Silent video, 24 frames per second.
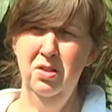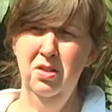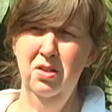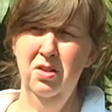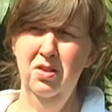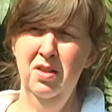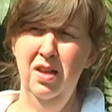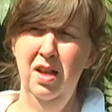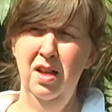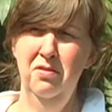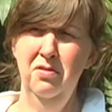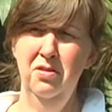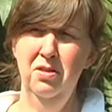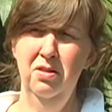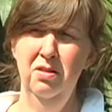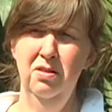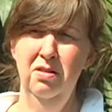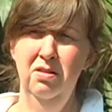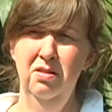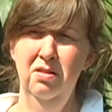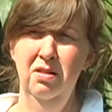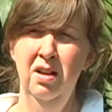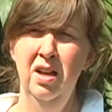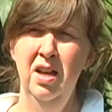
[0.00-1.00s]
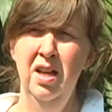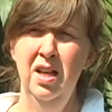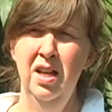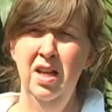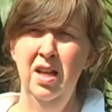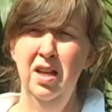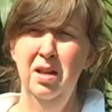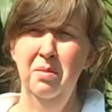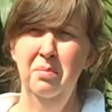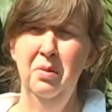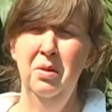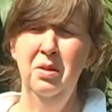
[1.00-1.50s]
just after,
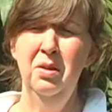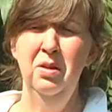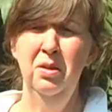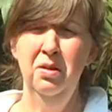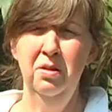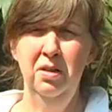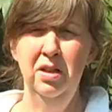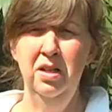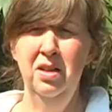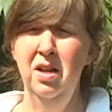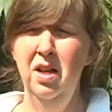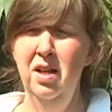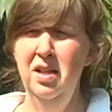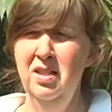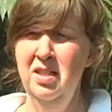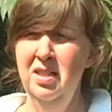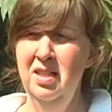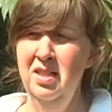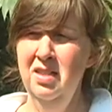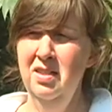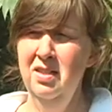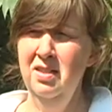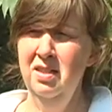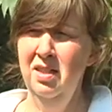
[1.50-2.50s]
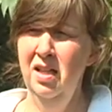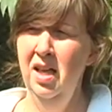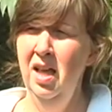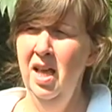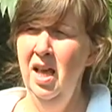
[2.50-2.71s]
in the early 90s.